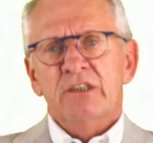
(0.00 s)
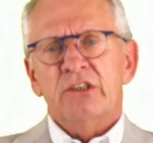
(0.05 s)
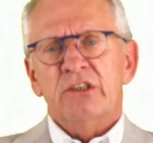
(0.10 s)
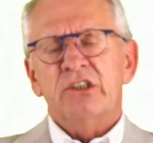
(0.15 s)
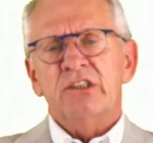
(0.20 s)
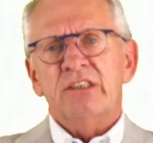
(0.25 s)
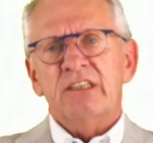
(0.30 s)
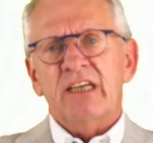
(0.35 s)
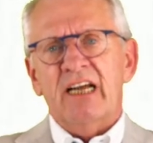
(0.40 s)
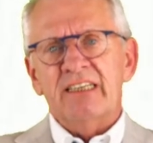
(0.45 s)

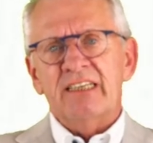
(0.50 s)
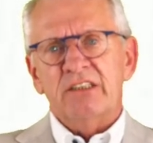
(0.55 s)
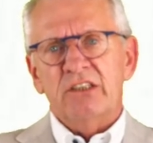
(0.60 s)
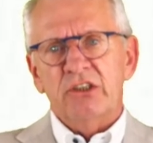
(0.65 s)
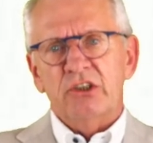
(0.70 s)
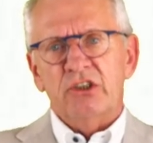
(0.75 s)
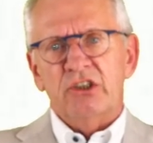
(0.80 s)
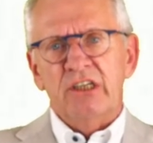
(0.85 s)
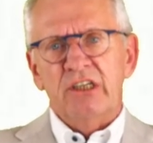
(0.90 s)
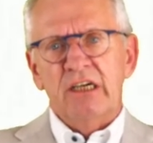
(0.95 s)

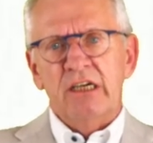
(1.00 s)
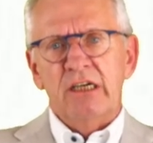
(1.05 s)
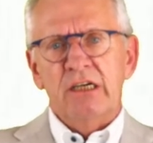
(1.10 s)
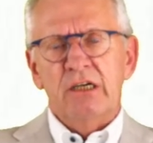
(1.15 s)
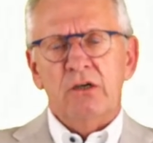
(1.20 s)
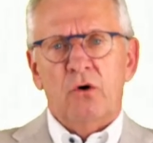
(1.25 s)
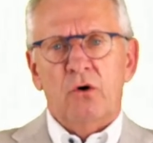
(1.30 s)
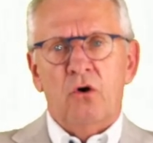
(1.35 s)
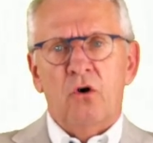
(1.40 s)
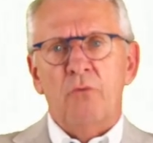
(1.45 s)

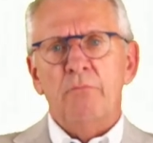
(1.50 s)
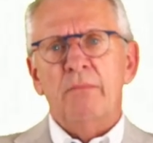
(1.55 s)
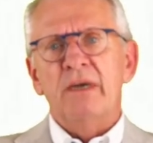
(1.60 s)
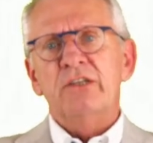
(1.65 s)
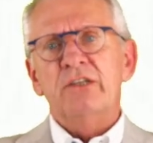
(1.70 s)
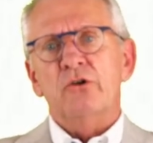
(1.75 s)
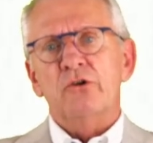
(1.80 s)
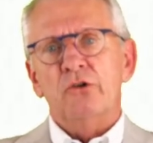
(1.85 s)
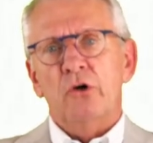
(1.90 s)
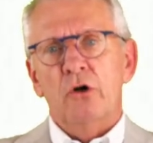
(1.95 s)
strategy or
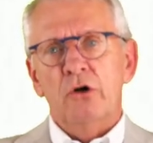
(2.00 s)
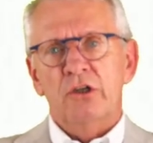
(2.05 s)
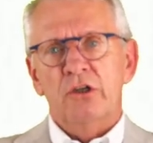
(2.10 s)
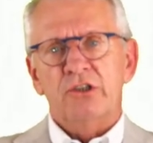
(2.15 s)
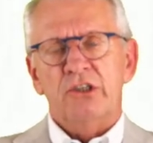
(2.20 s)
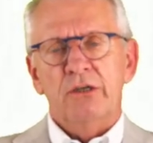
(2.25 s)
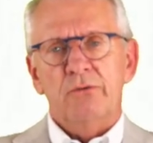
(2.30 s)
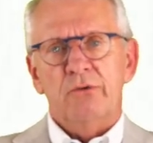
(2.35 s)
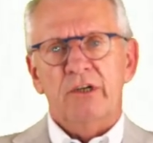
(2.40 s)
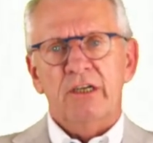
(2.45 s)

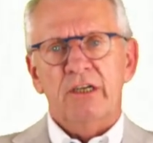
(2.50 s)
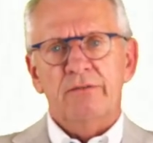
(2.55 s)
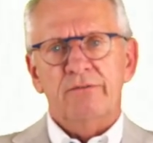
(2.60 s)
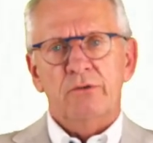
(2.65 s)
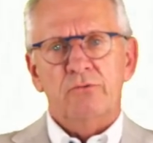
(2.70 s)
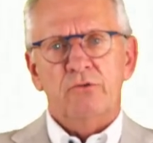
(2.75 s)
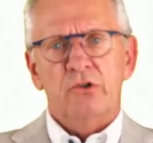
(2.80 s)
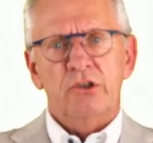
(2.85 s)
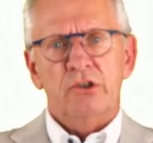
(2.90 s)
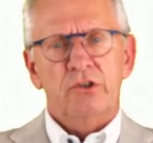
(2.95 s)
methodology,
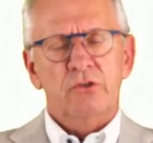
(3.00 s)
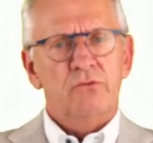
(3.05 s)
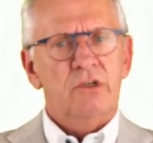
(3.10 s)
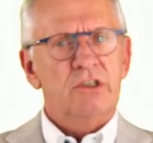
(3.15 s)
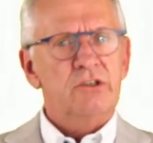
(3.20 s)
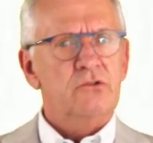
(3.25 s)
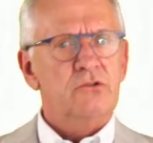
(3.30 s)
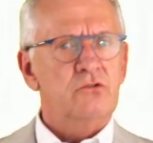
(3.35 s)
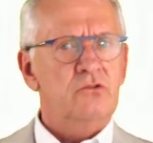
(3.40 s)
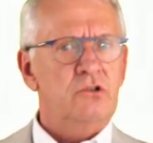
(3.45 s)
whatever word you
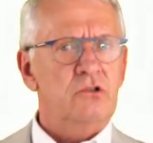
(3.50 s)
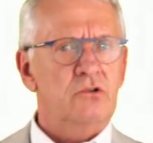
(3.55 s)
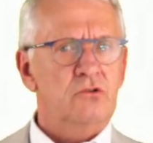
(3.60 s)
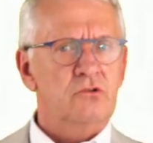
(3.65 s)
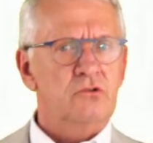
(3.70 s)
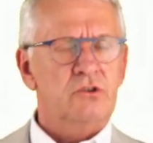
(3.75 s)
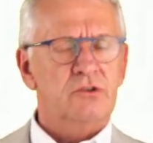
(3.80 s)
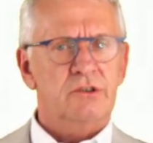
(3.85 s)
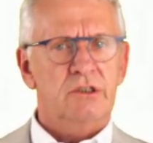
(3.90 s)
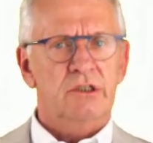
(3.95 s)
want to
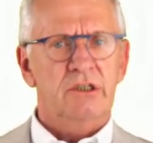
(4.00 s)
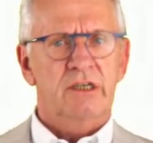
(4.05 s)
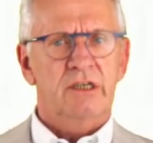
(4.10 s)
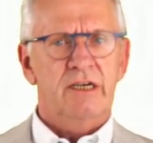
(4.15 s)
use